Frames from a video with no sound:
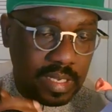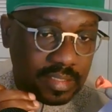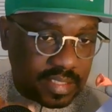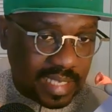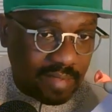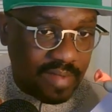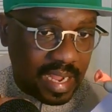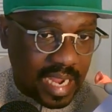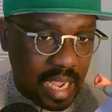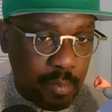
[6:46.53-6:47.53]

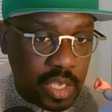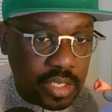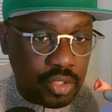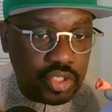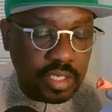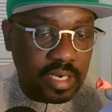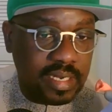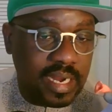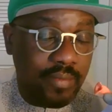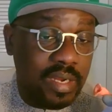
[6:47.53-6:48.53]
cervical mucus
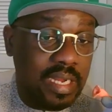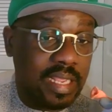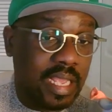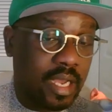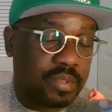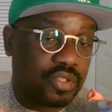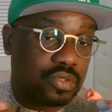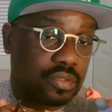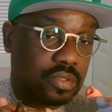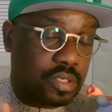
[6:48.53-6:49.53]
ordinarily helps
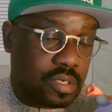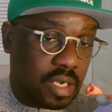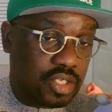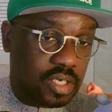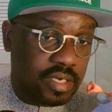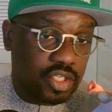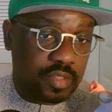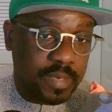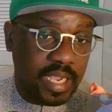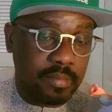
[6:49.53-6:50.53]
to nurture the
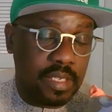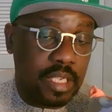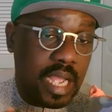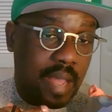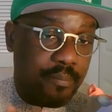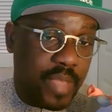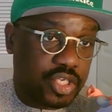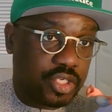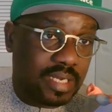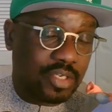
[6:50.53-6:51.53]
sperm and make
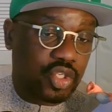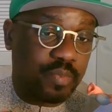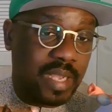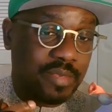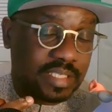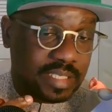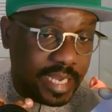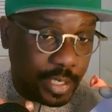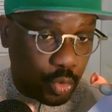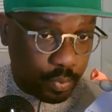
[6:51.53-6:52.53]
sure the sperm is in
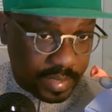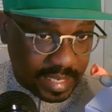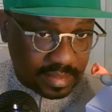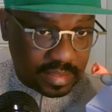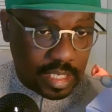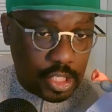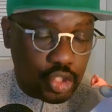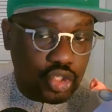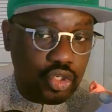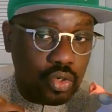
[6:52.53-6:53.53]
a good place.
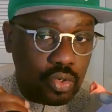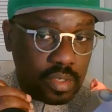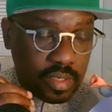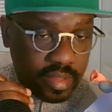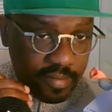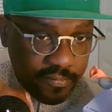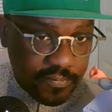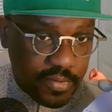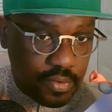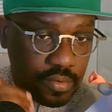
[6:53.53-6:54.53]
So the
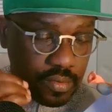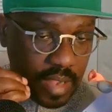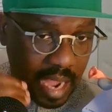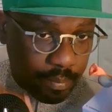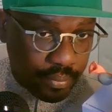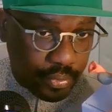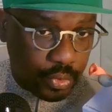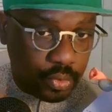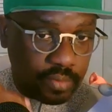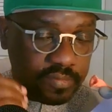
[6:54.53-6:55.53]
few
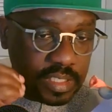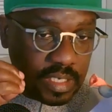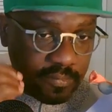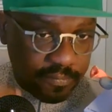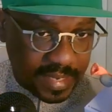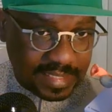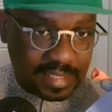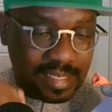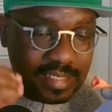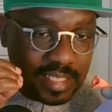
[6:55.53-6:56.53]
approved
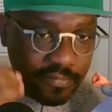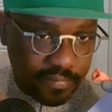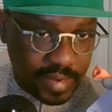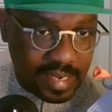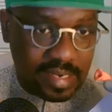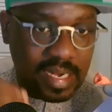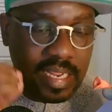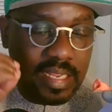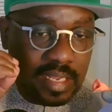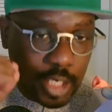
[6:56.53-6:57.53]

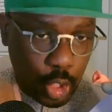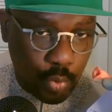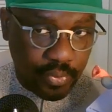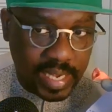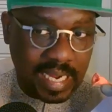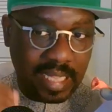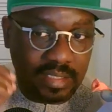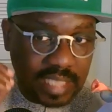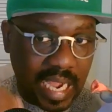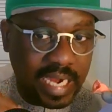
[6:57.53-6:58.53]
fertility-friendly
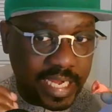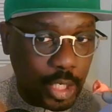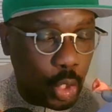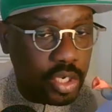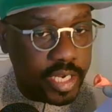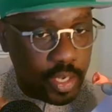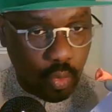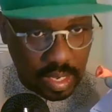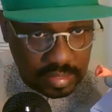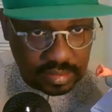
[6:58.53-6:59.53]
lubricants are the only
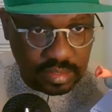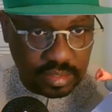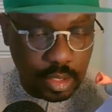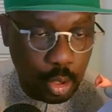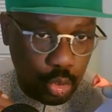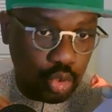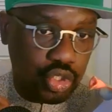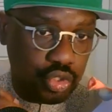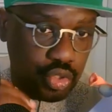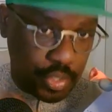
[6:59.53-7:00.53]
ones you
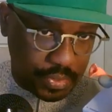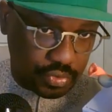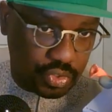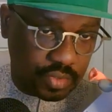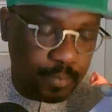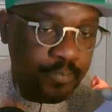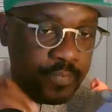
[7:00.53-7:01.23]
should use